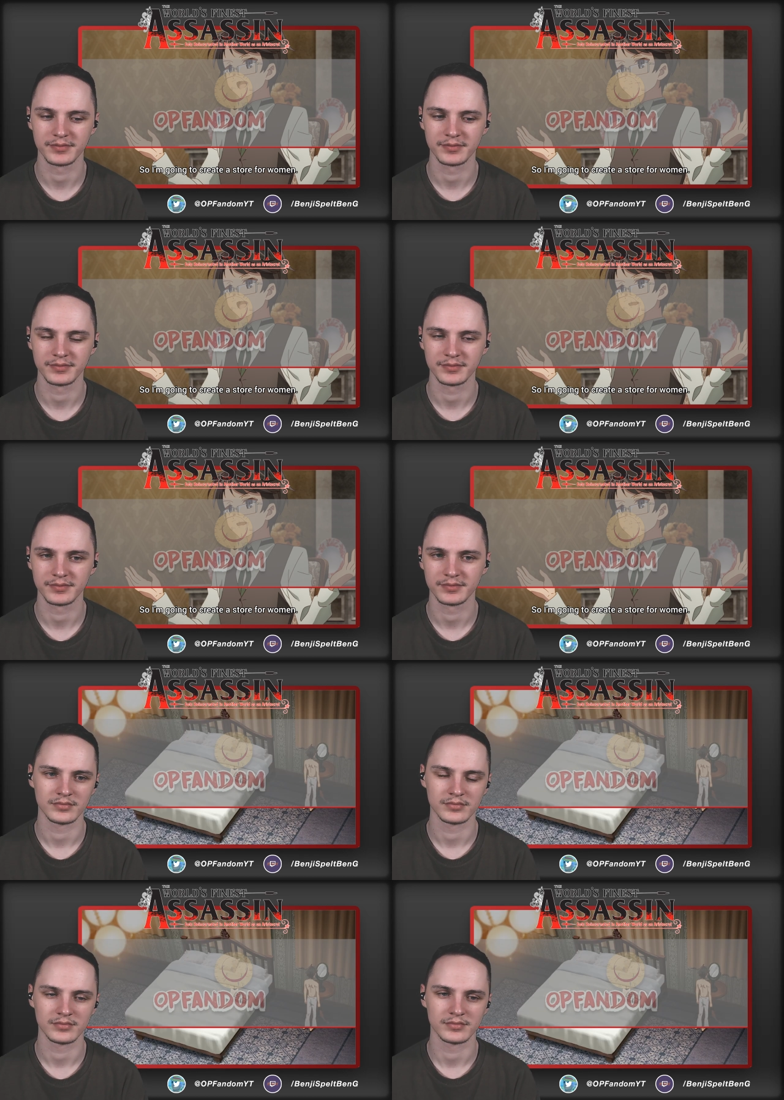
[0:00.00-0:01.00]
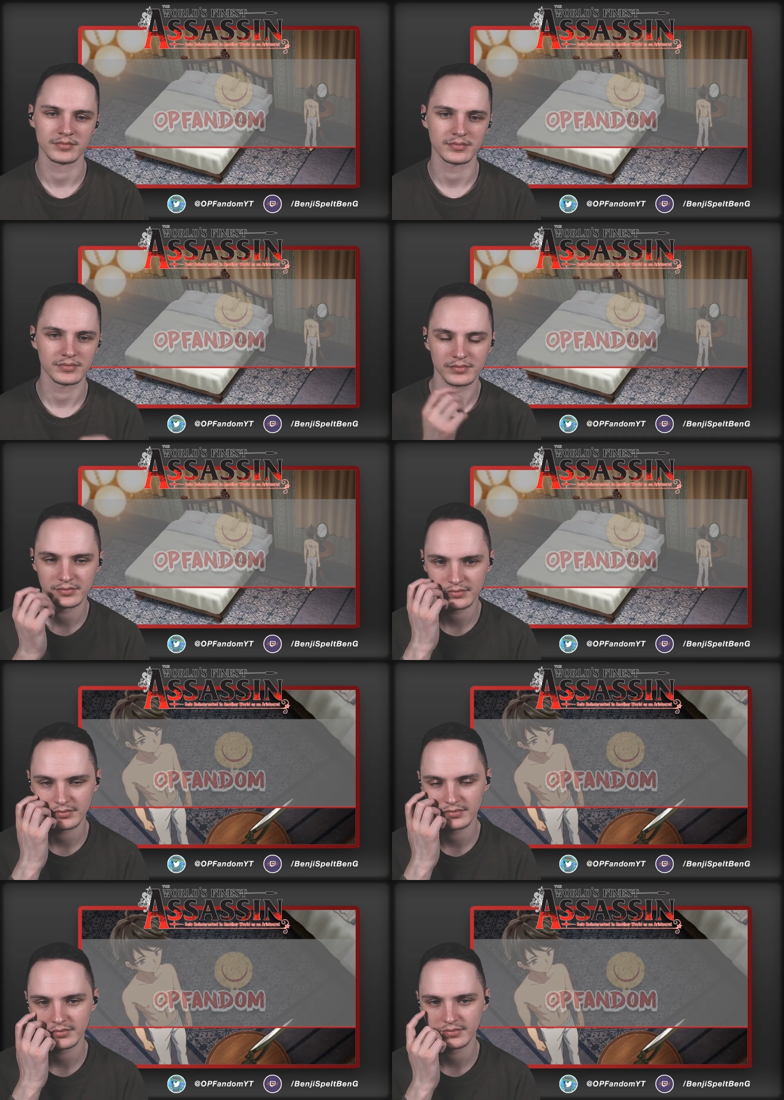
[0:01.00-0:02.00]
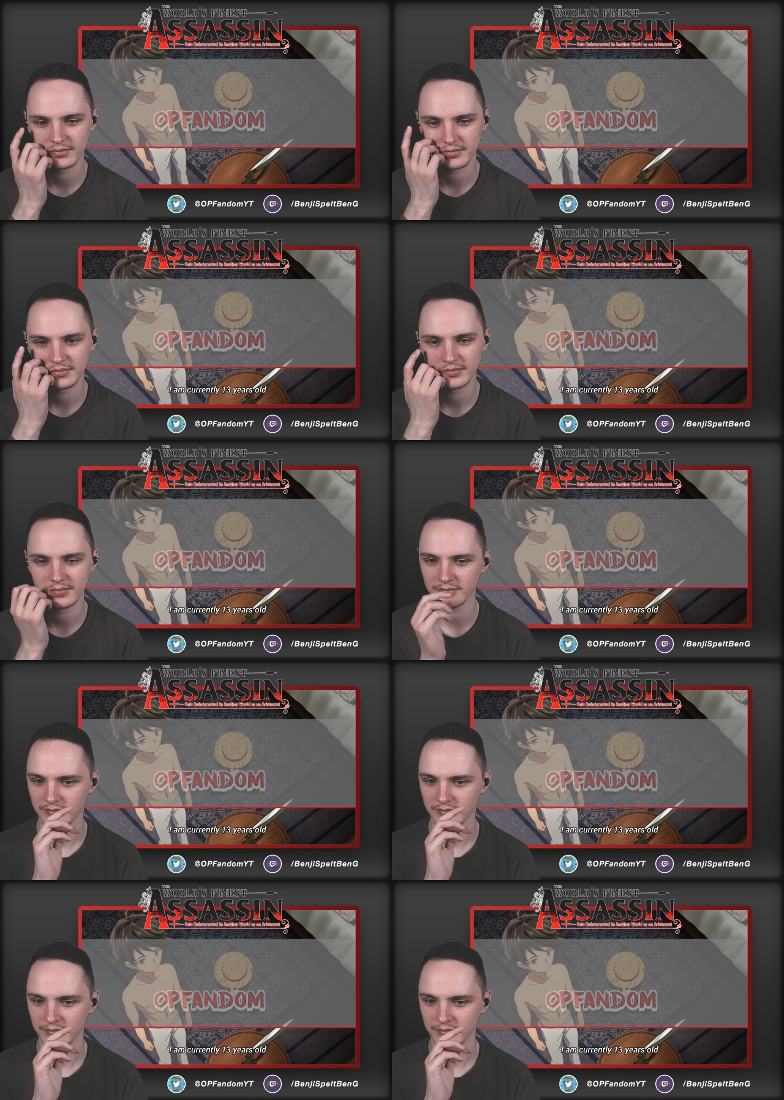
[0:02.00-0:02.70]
Nobody speaks.